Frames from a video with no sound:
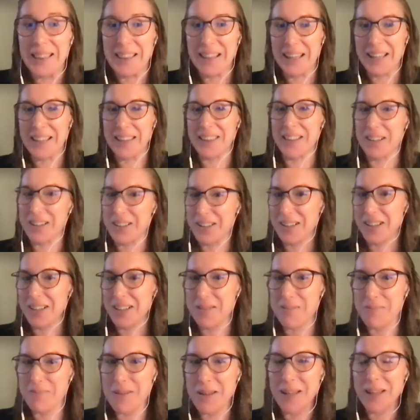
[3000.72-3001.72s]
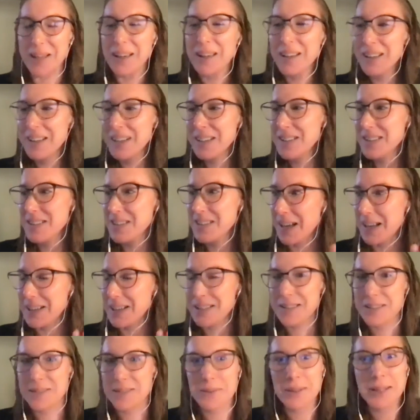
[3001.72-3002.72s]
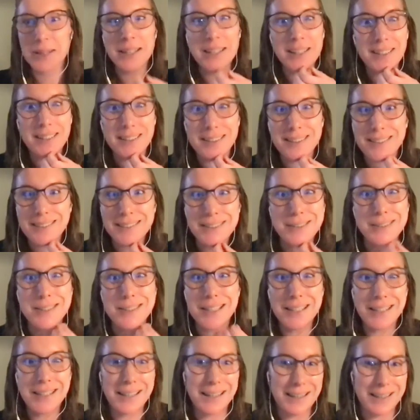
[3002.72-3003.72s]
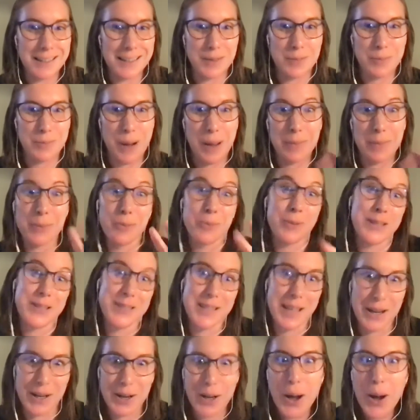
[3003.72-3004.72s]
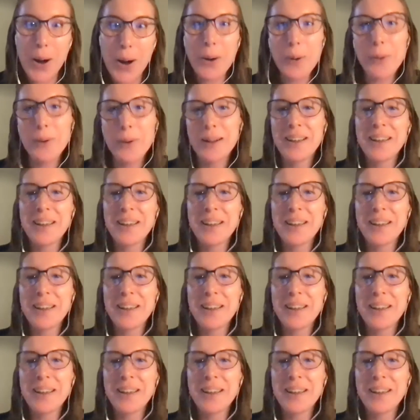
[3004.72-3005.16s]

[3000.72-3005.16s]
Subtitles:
like there are going to be scientists reading and critiquing, and they'll probably say no.